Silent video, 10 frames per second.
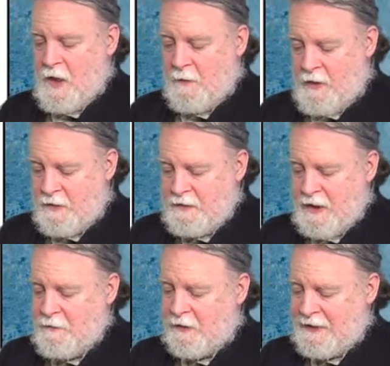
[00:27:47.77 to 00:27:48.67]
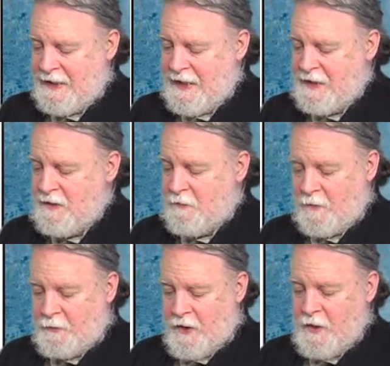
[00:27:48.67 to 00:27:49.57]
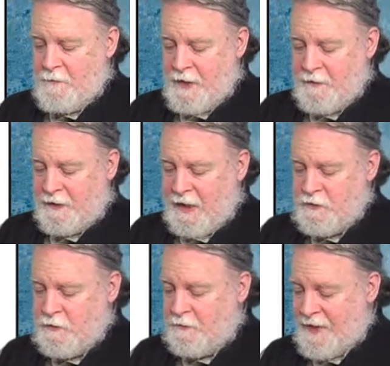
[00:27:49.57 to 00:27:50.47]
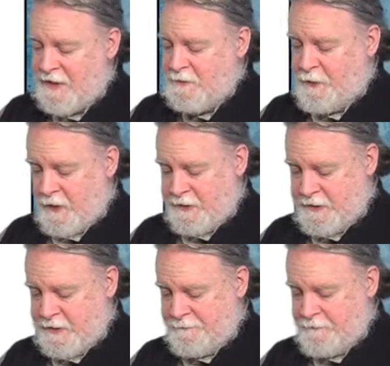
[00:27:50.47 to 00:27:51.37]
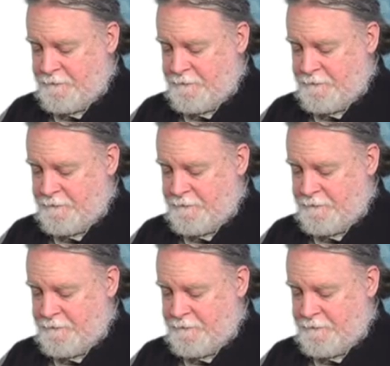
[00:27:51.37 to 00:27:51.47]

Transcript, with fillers: Among them are Kay Hagan, Mark Pryor, Mary Landrieu, and Max Baucus.